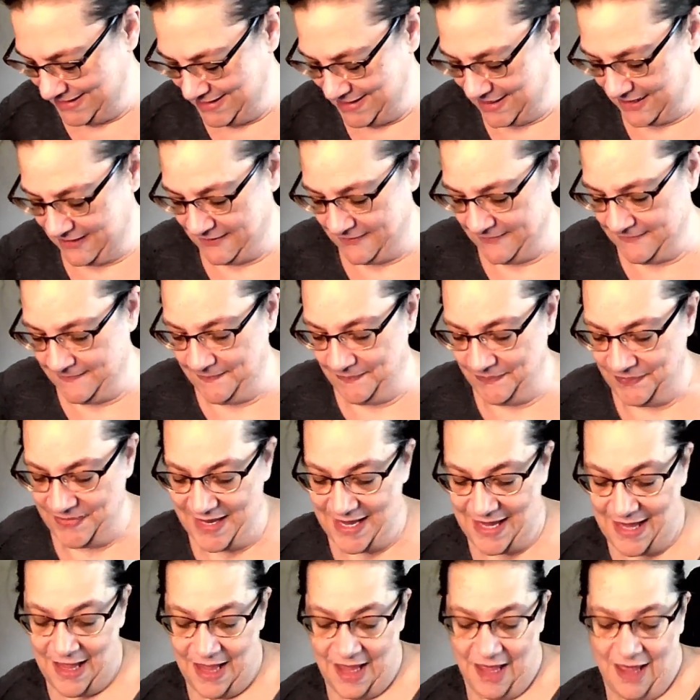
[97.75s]
So,
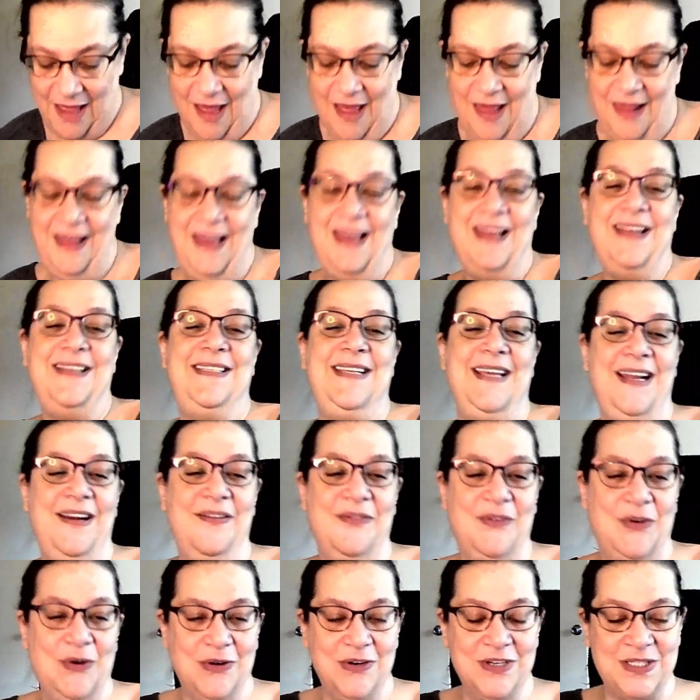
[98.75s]
on the inside, of
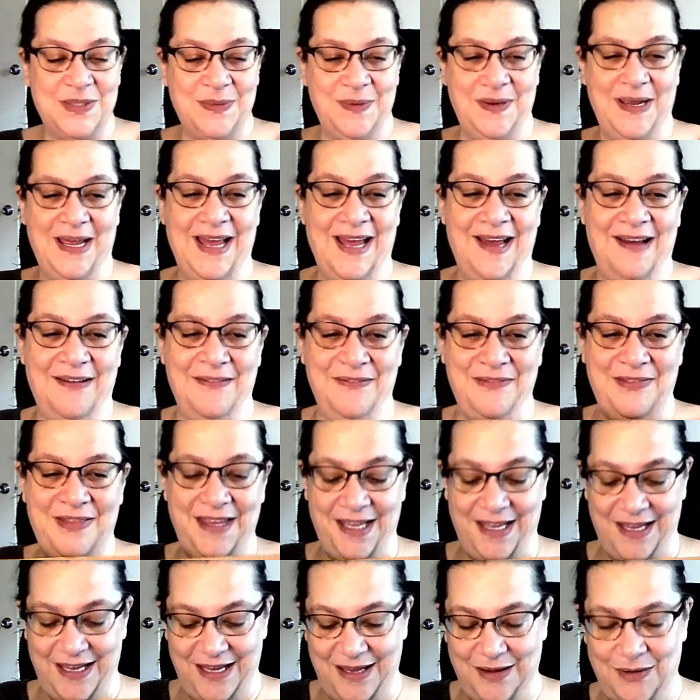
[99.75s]
course, we have the